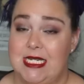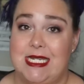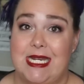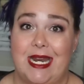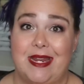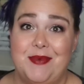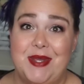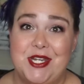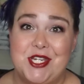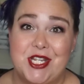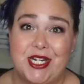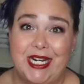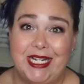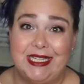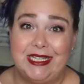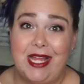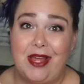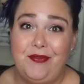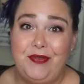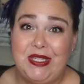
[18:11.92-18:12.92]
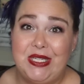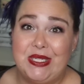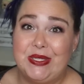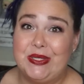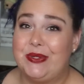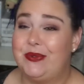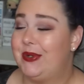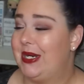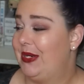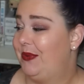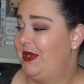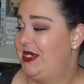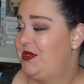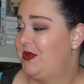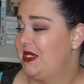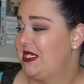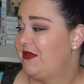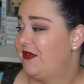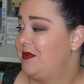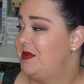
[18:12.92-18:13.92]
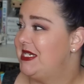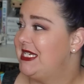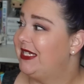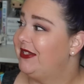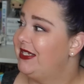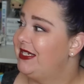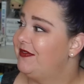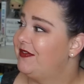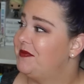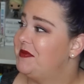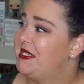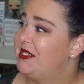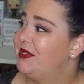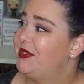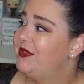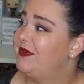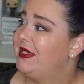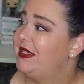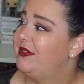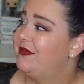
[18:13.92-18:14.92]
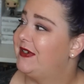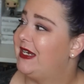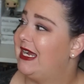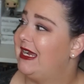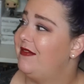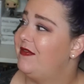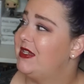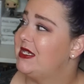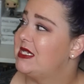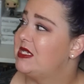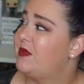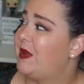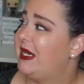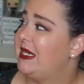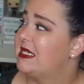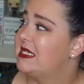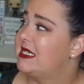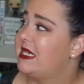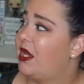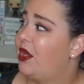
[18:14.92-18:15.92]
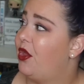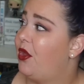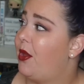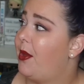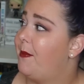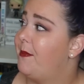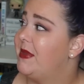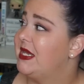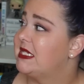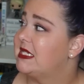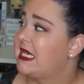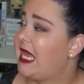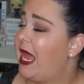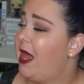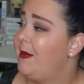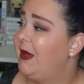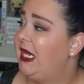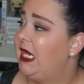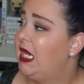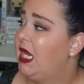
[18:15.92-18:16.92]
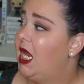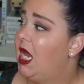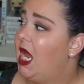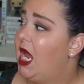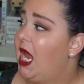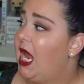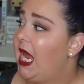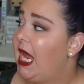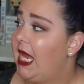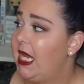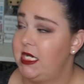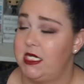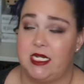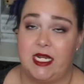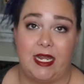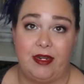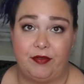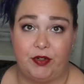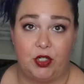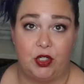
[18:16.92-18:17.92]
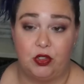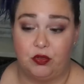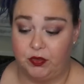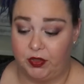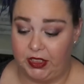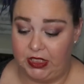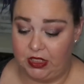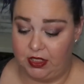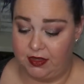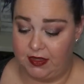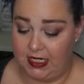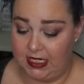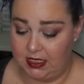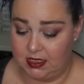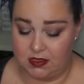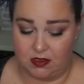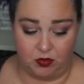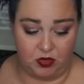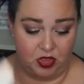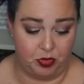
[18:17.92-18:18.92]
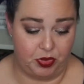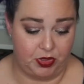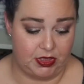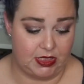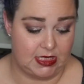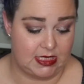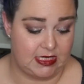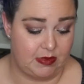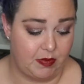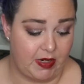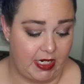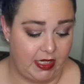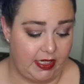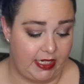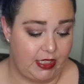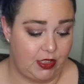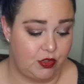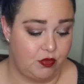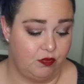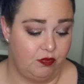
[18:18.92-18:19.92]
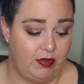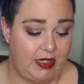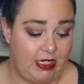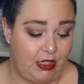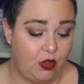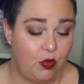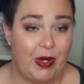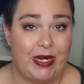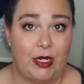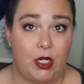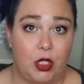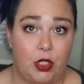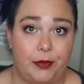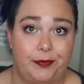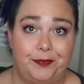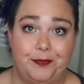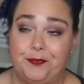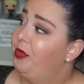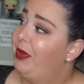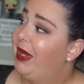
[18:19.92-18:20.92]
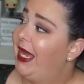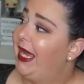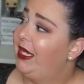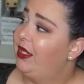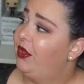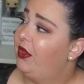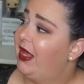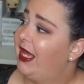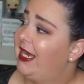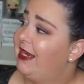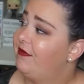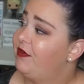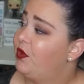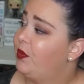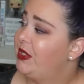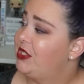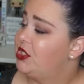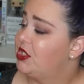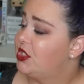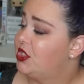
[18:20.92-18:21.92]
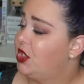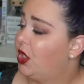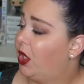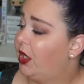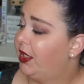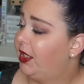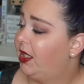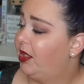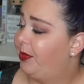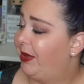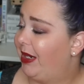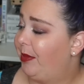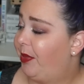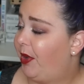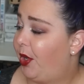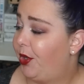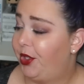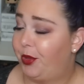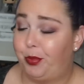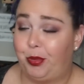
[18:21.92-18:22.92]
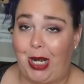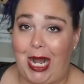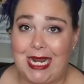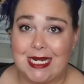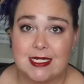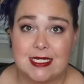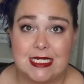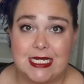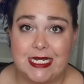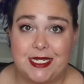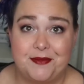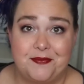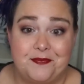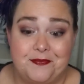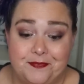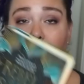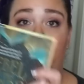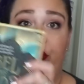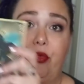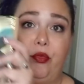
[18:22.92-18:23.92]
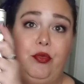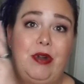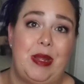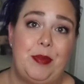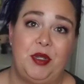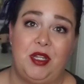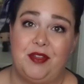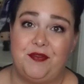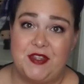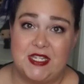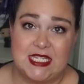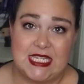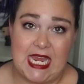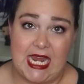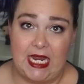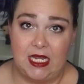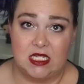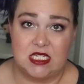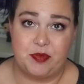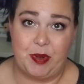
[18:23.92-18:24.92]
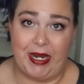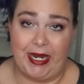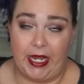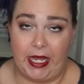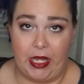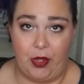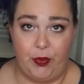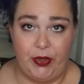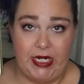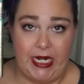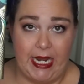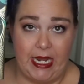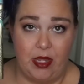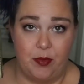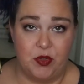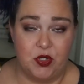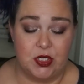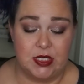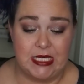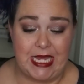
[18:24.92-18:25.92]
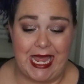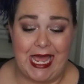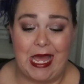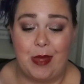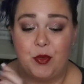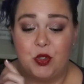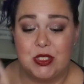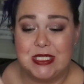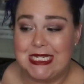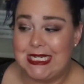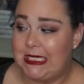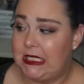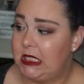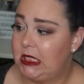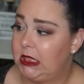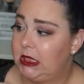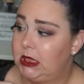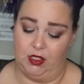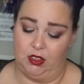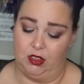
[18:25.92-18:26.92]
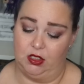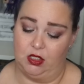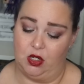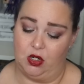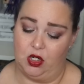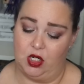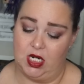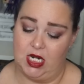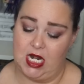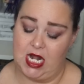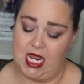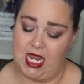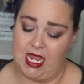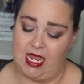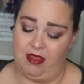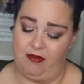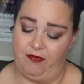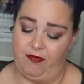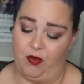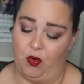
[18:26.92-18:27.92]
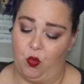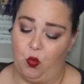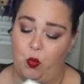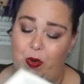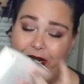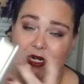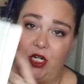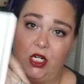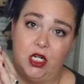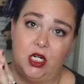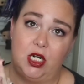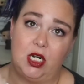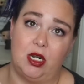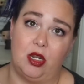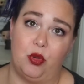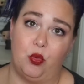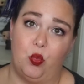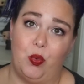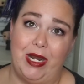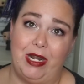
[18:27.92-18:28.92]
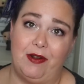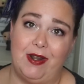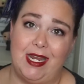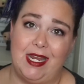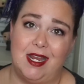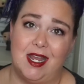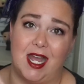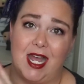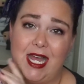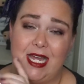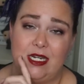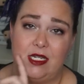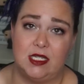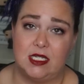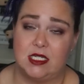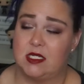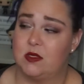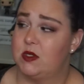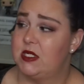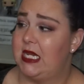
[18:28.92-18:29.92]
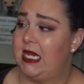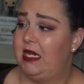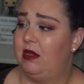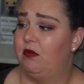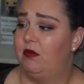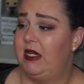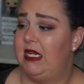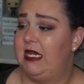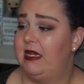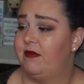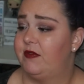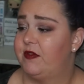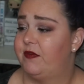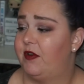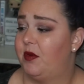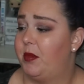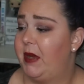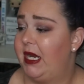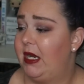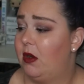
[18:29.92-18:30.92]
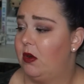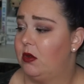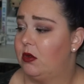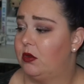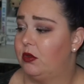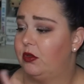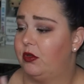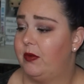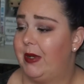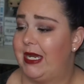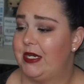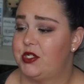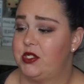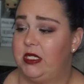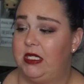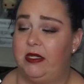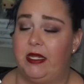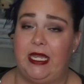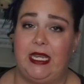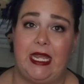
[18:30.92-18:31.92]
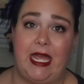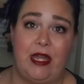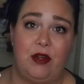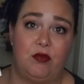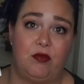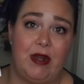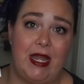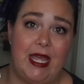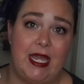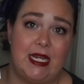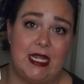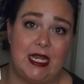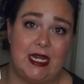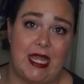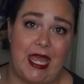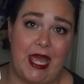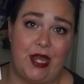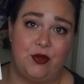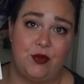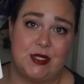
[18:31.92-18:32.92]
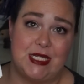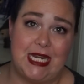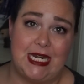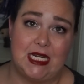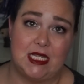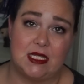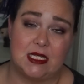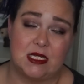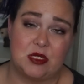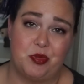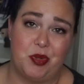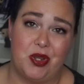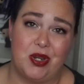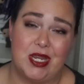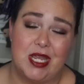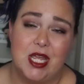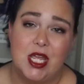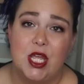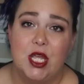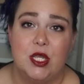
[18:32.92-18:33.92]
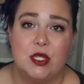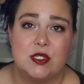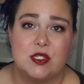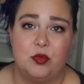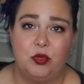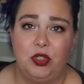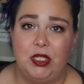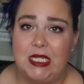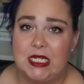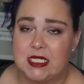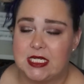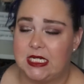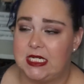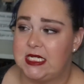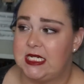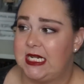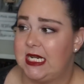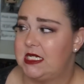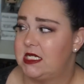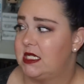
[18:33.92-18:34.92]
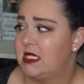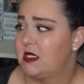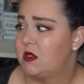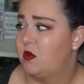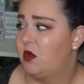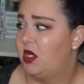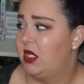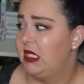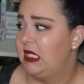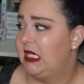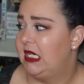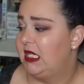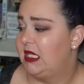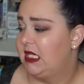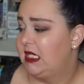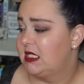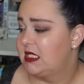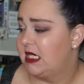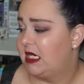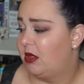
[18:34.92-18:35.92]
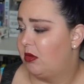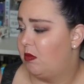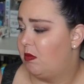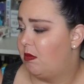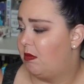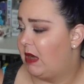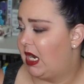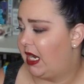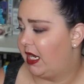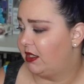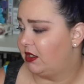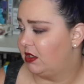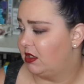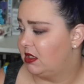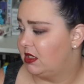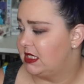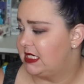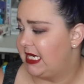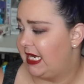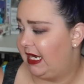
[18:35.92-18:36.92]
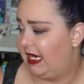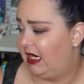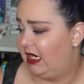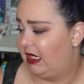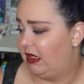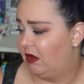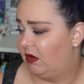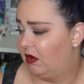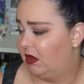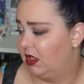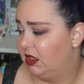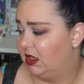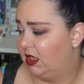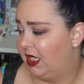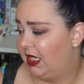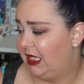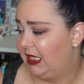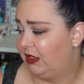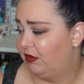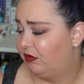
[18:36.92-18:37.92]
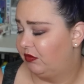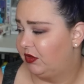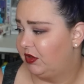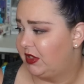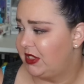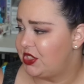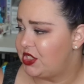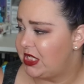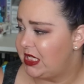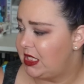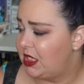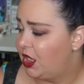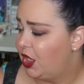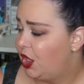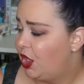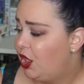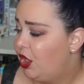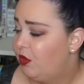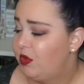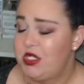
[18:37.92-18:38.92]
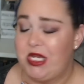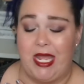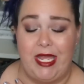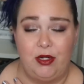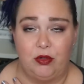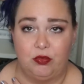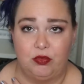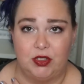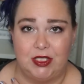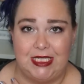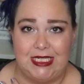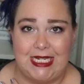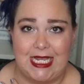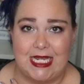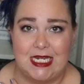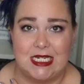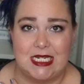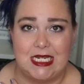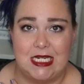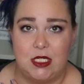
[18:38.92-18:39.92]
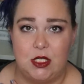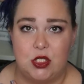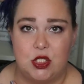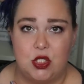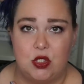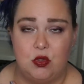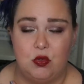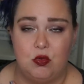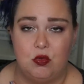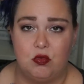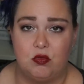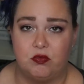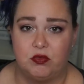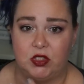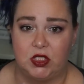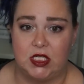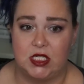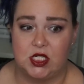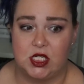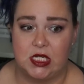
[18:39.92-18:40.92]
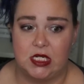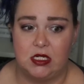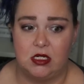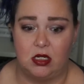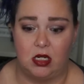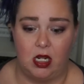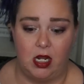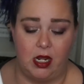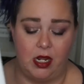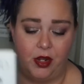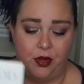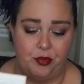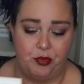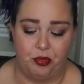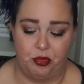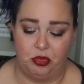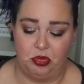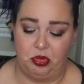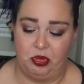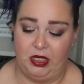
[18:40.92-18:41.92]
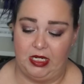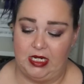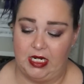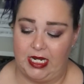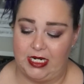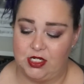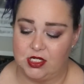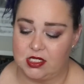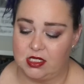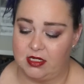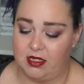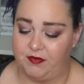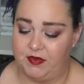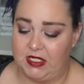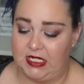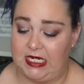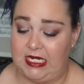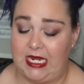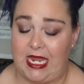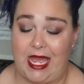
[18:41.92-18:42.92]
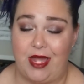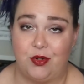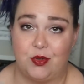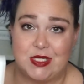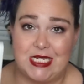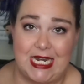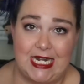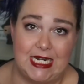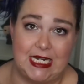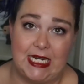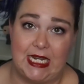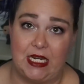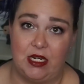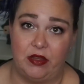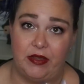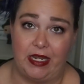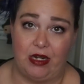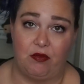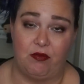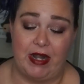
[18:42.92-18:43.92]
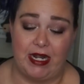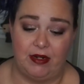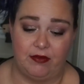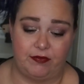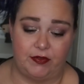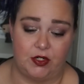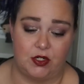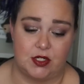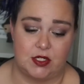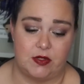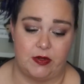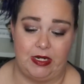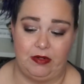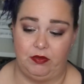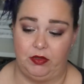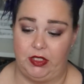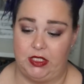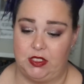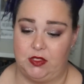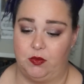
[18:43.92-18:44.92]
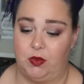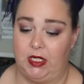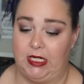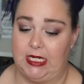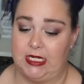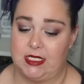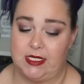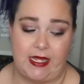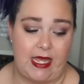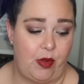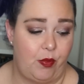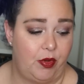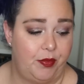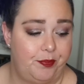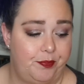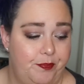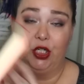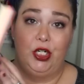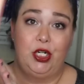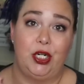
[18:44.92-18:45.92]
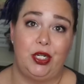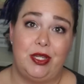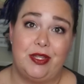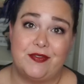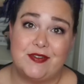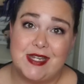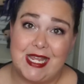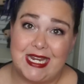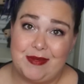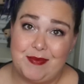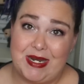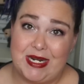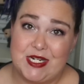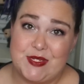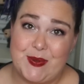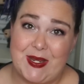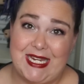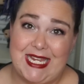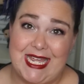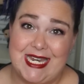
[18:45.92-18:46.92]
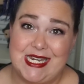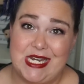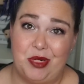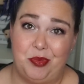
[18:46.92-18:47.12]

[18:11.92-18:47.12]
Did I mention I Love You, which was from Dylan, from Dylan the Reader 5. This is by Estelle Maskame and I've heard really good things. So I'm going to put this in my like read quicker pile. I have The Witch's Daughter by Paula Brackston, Rebel of the Sands by Alan Hammers Hamilton, Lauren F. Winner, Wearing God. This was a regift from my uncle who actually like had read and annotated this book. So I'm really excited to get to this one. I think it's like a modern take on like religion, I don't really get into religion, um, but I just love that he annotated it and like read it first. So I really do want to get to that one. Girl of Nightmares by Ken